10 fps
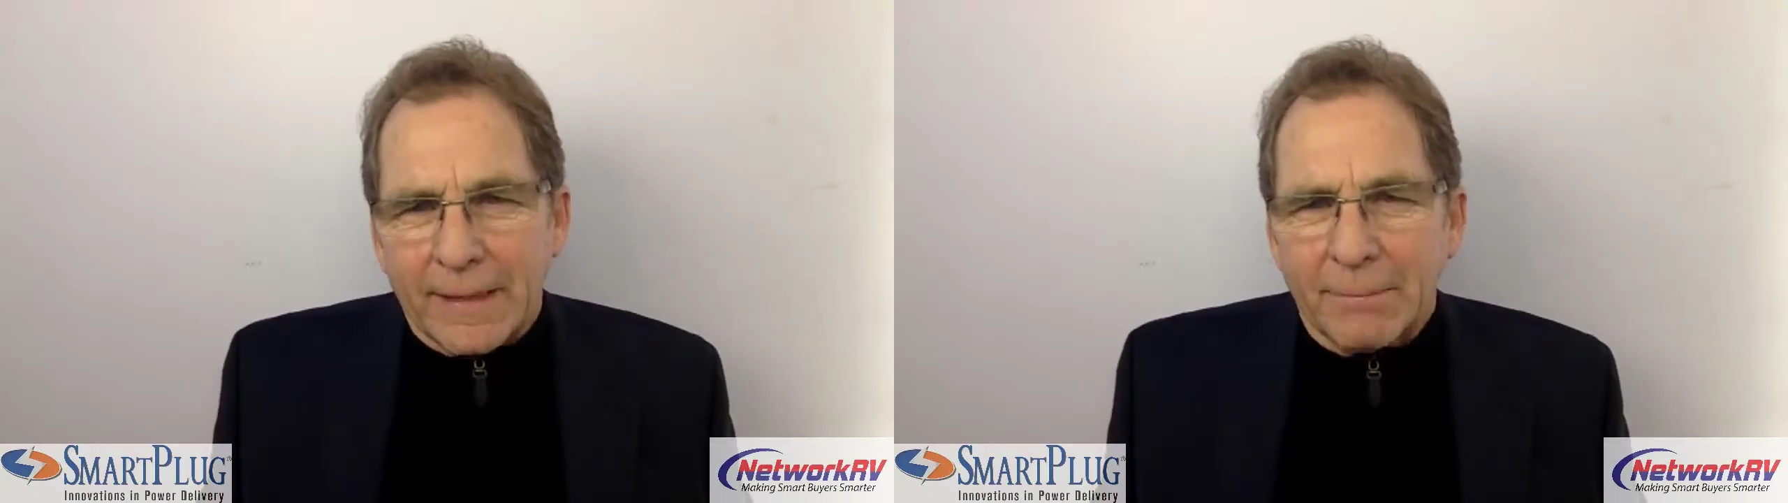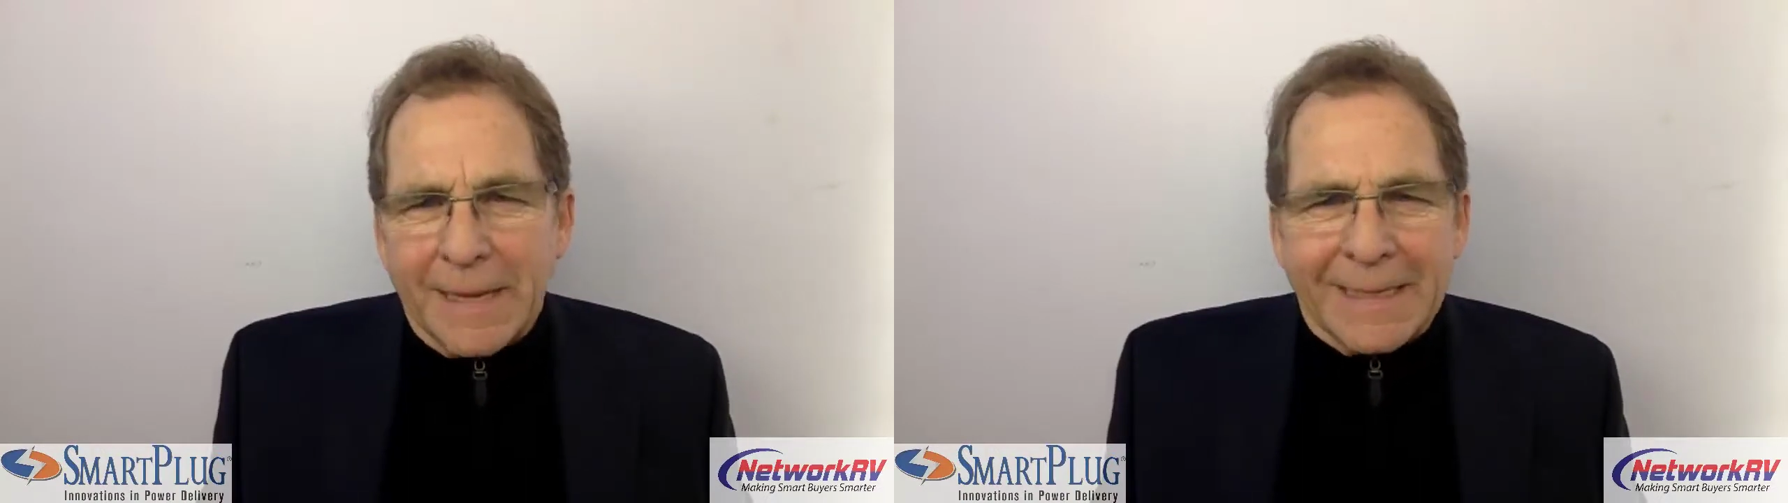
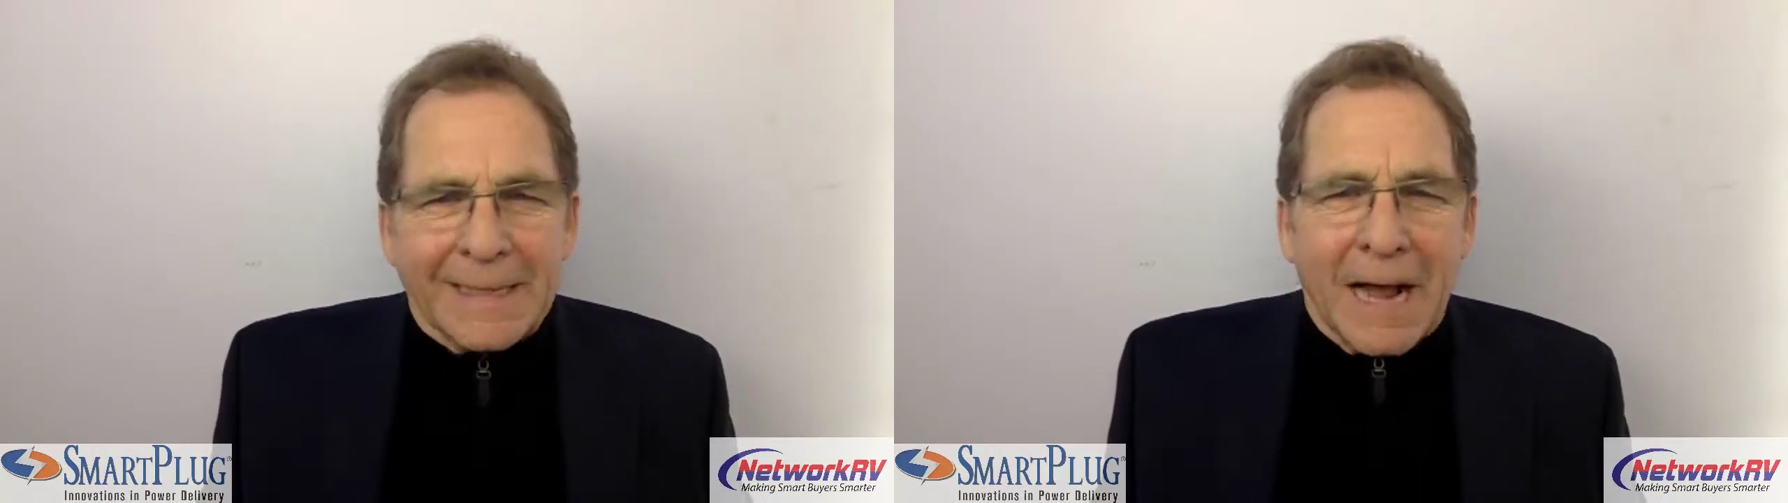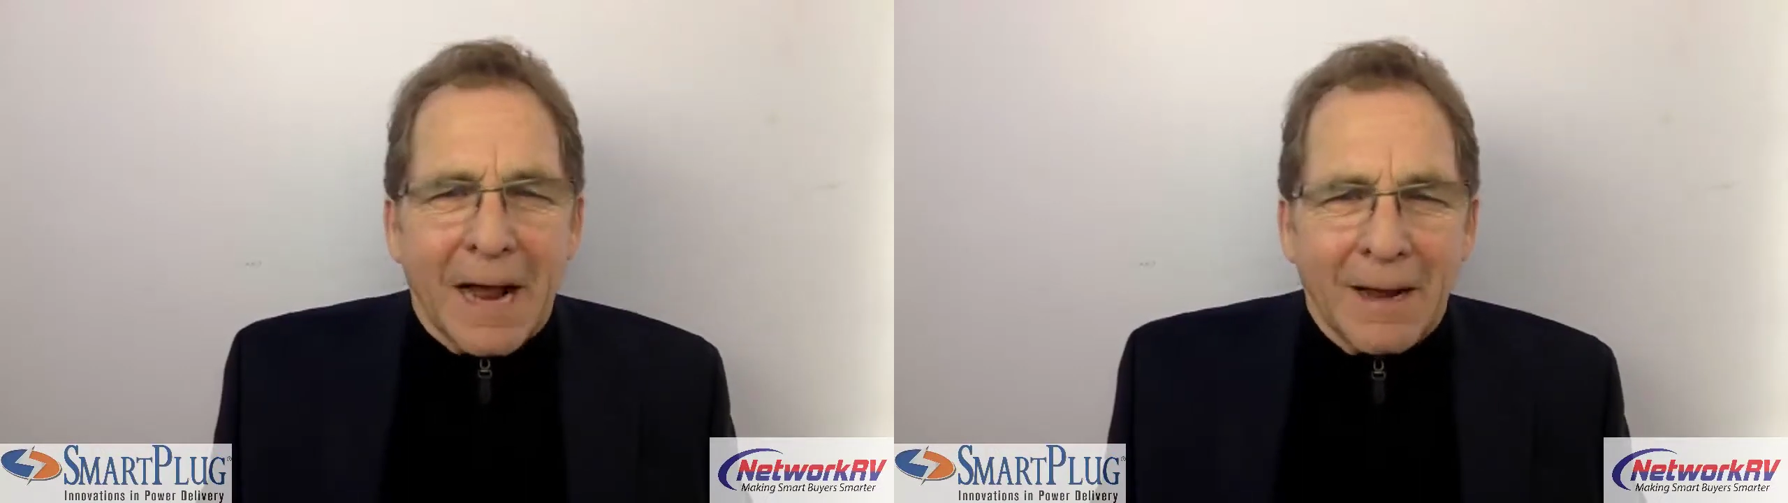making
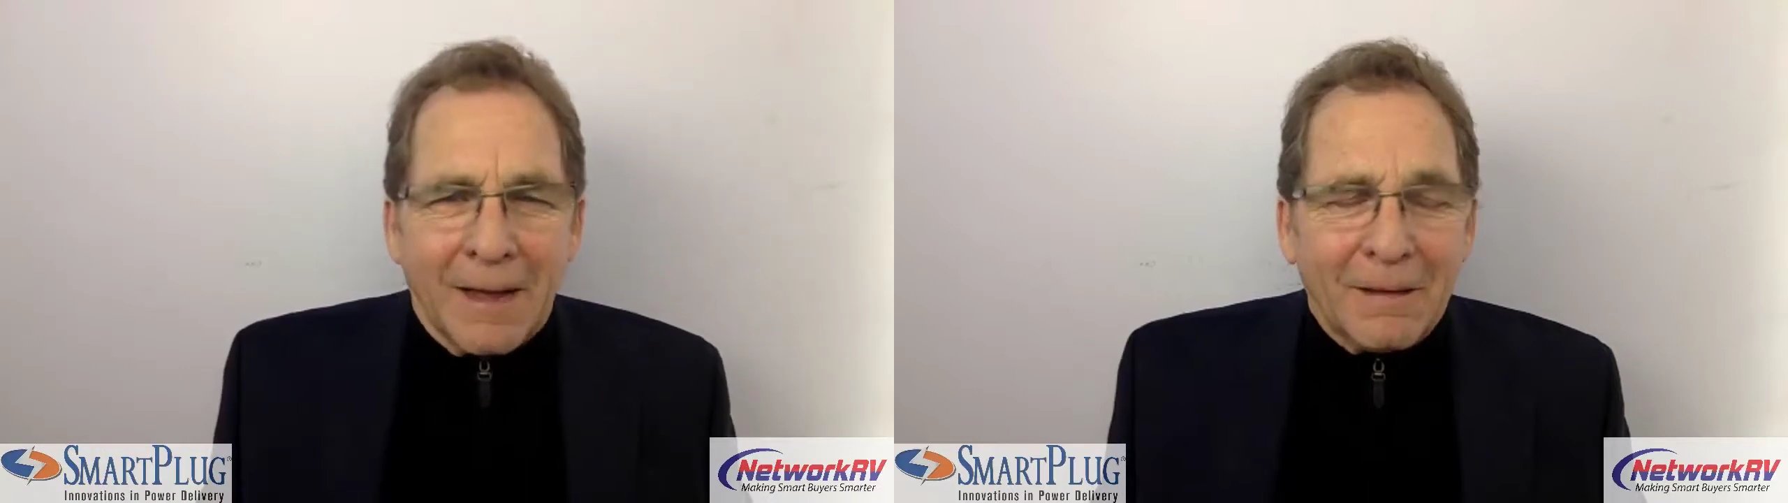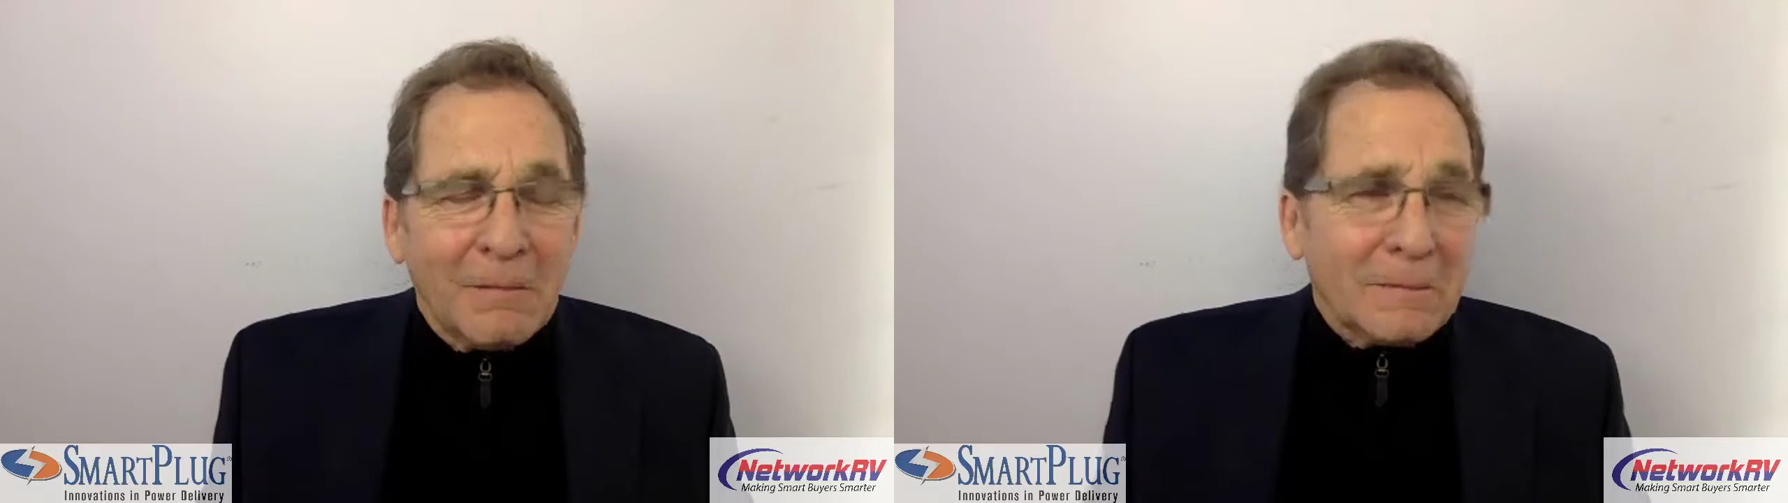
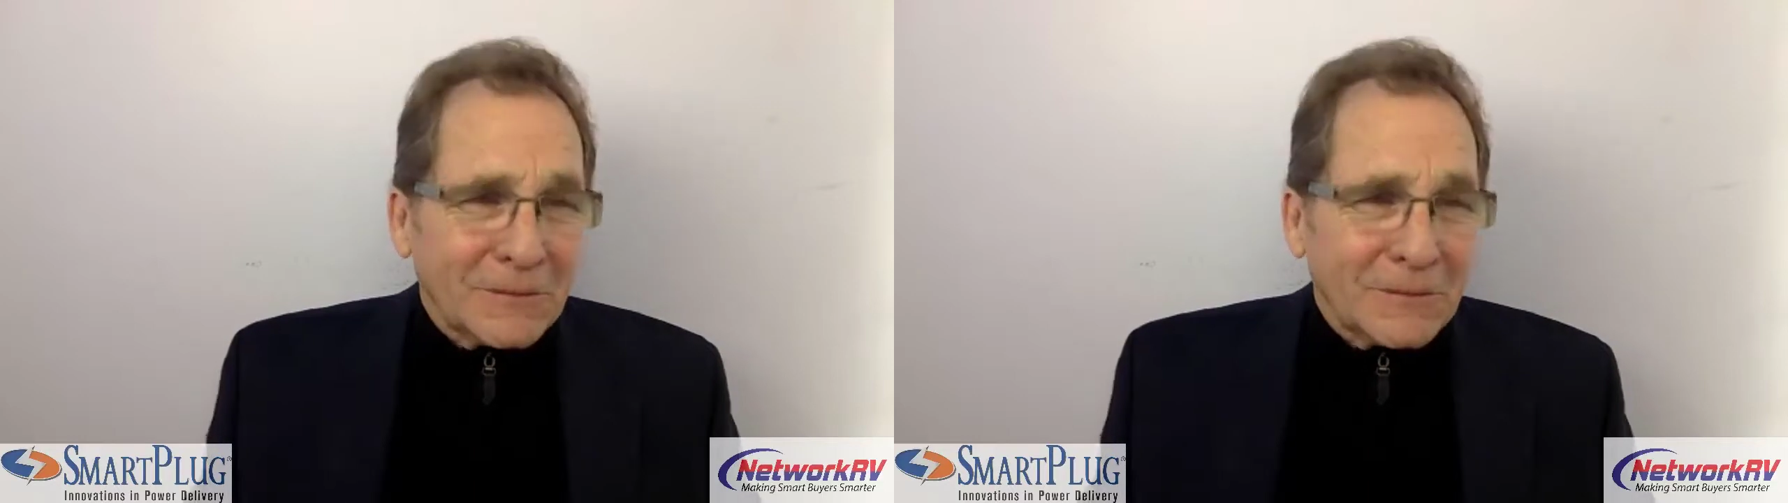uh,